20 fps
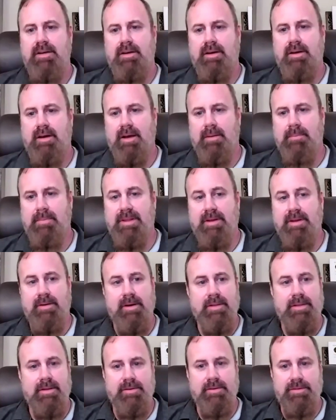But there
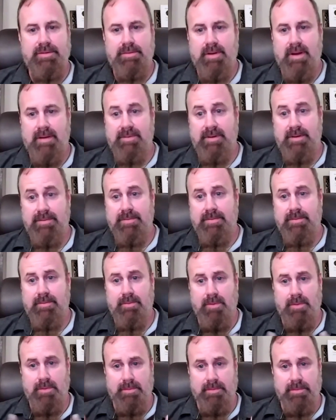are those who have different
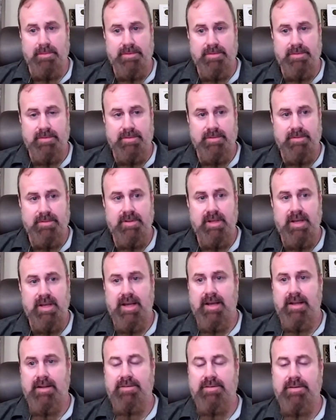roles.
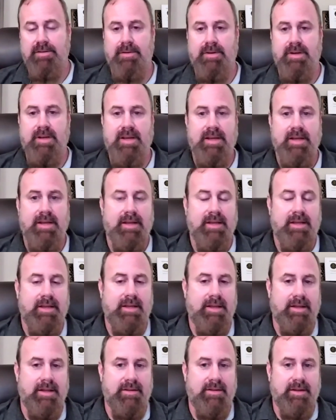And so
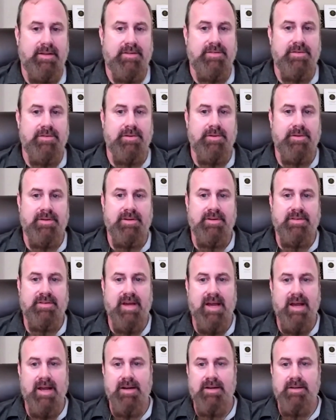it's not
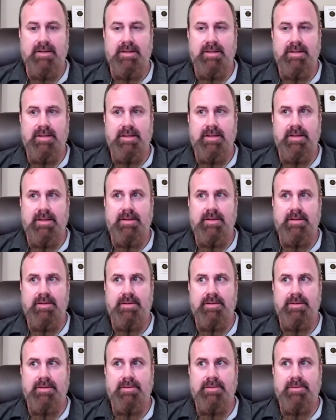entirely
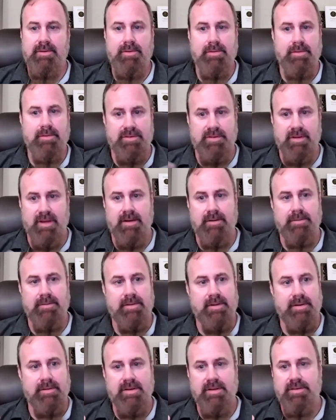horizontal.
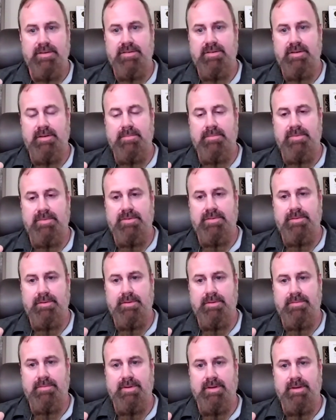There is some sort of